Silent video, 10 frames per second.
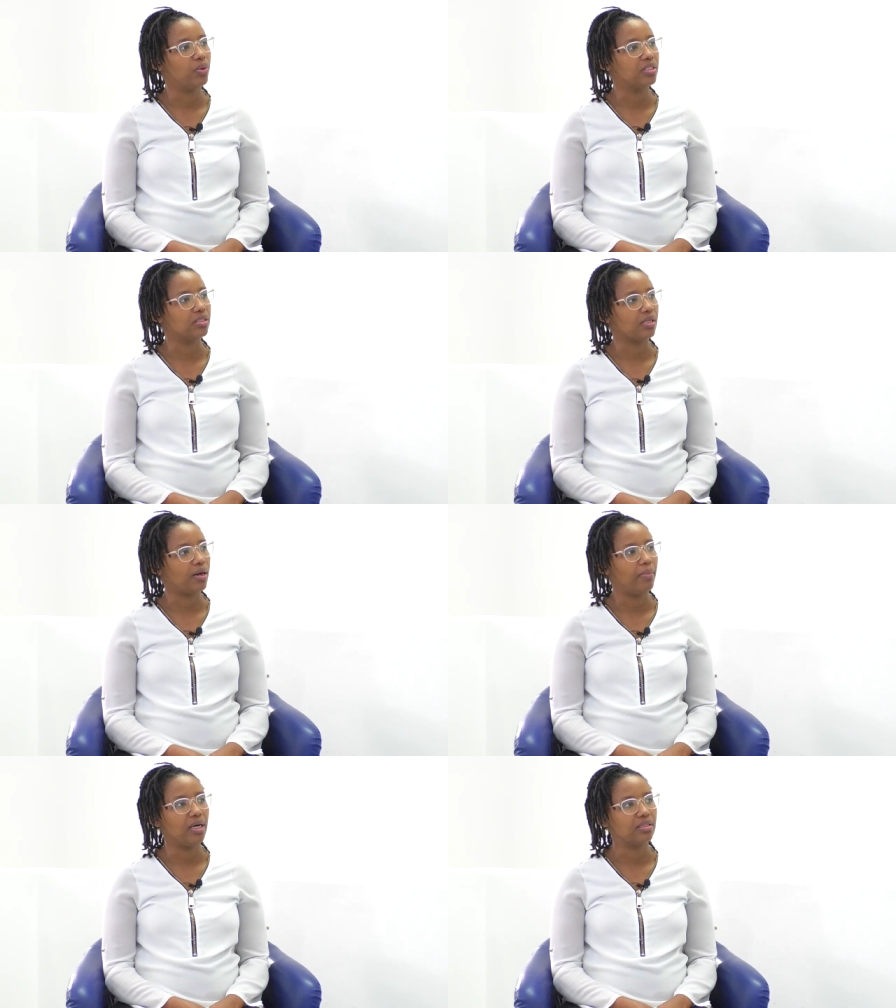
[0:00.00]
always
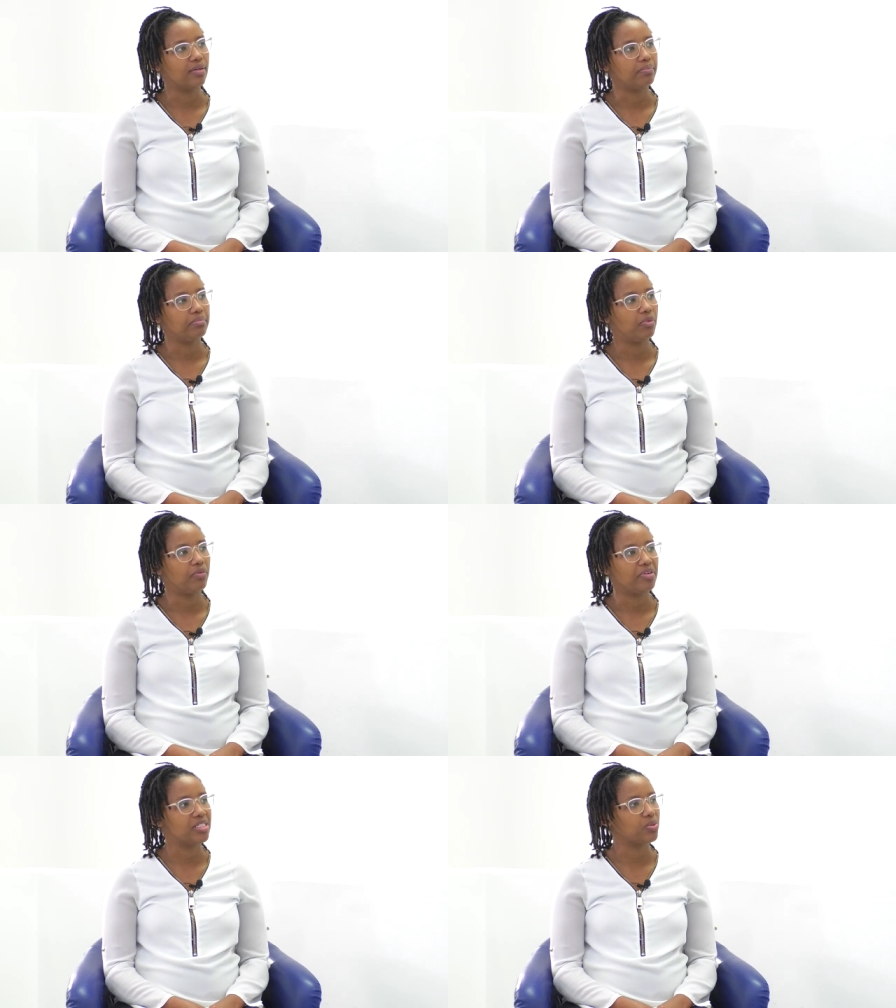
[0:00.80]
among the
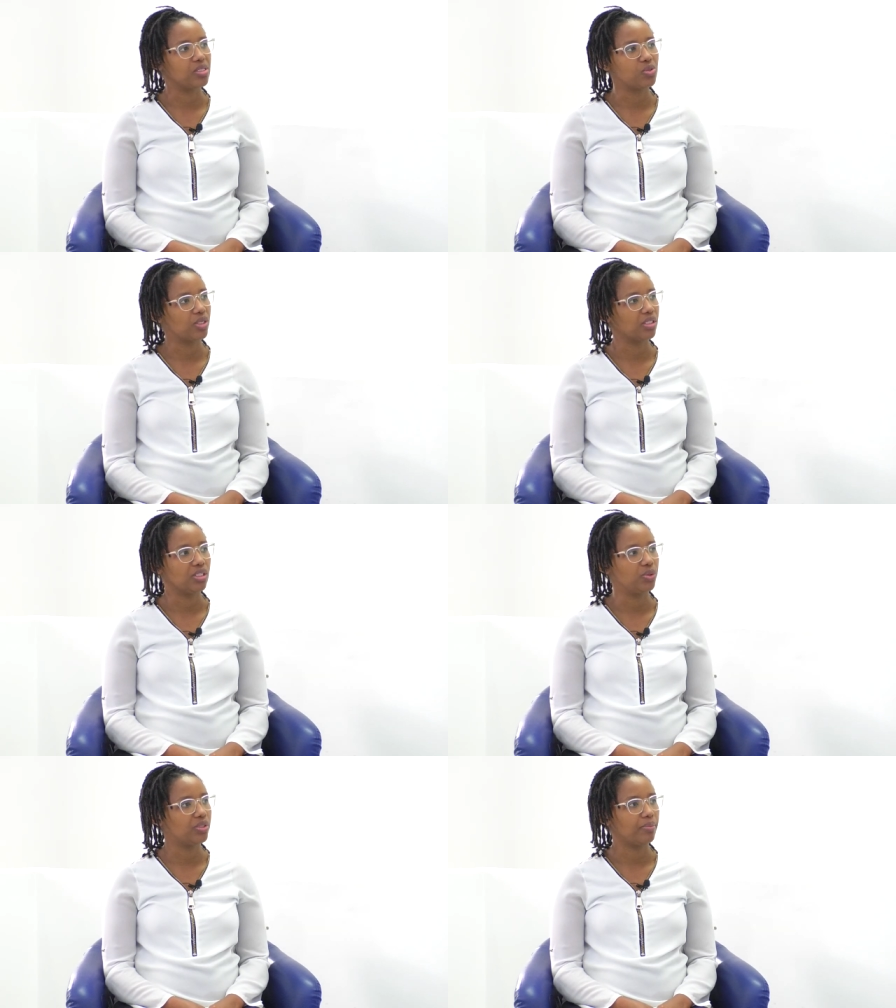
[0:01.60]
first ones to
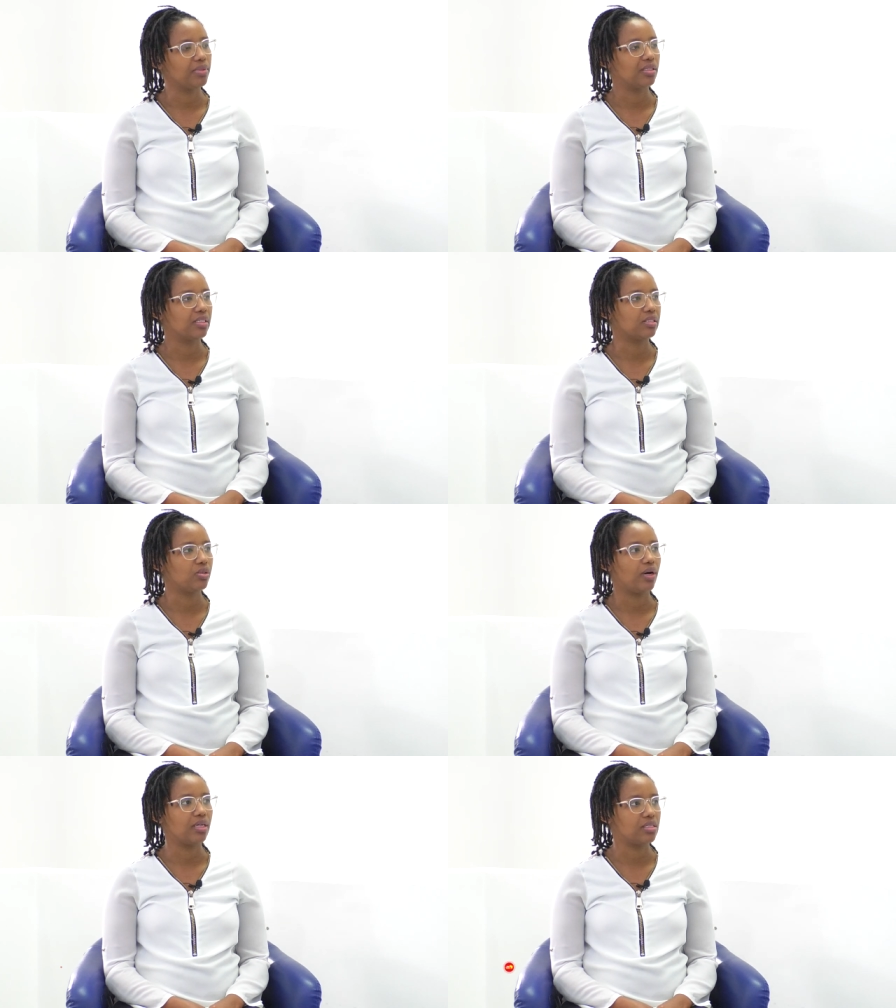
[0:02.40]
actually do something
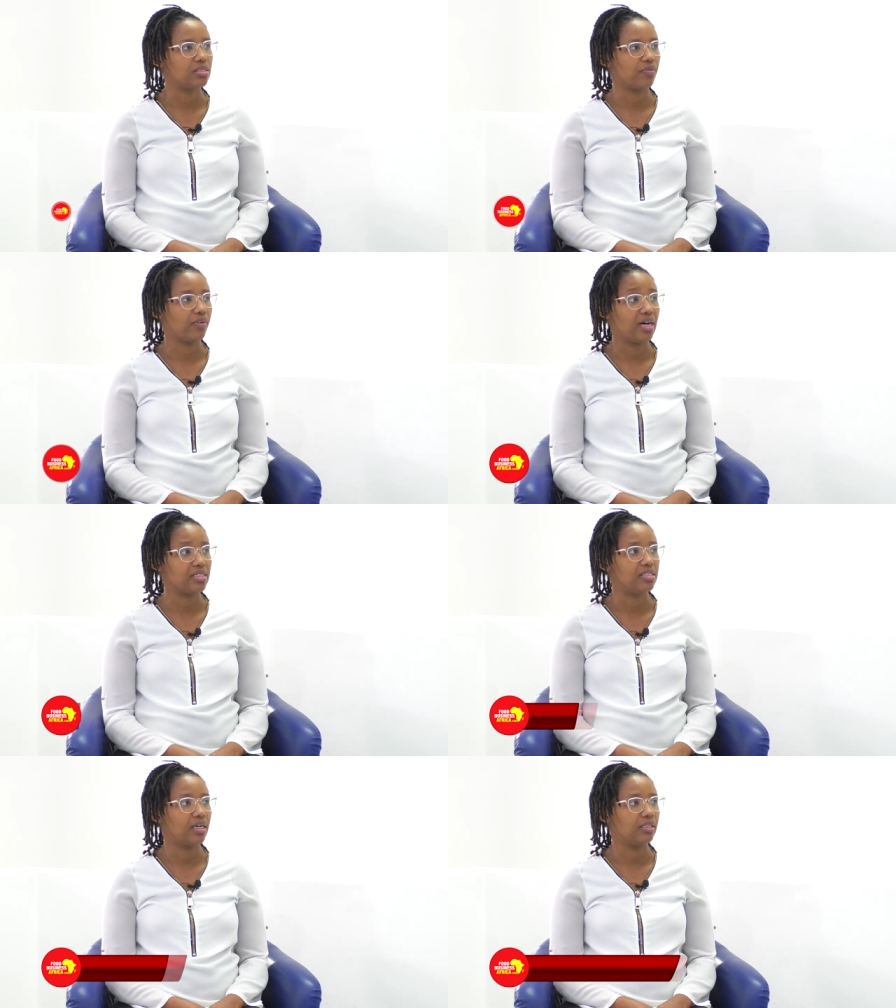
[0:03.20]
that no one else so far
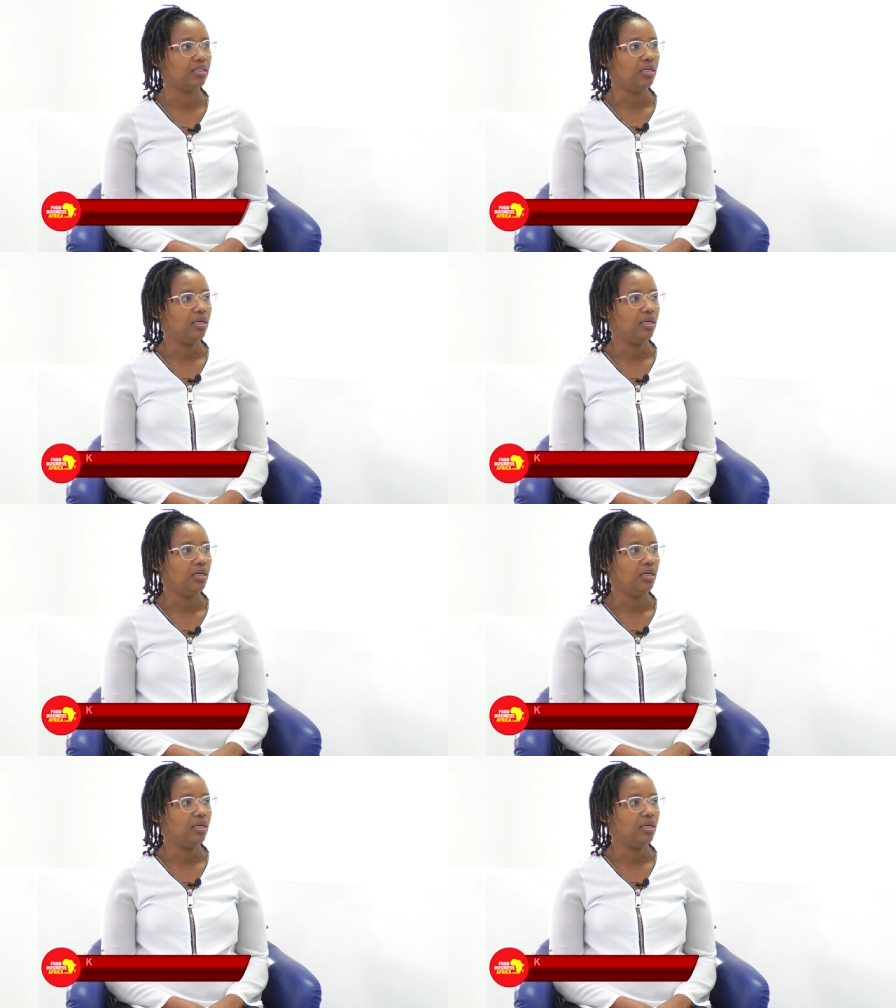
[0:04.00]
has done.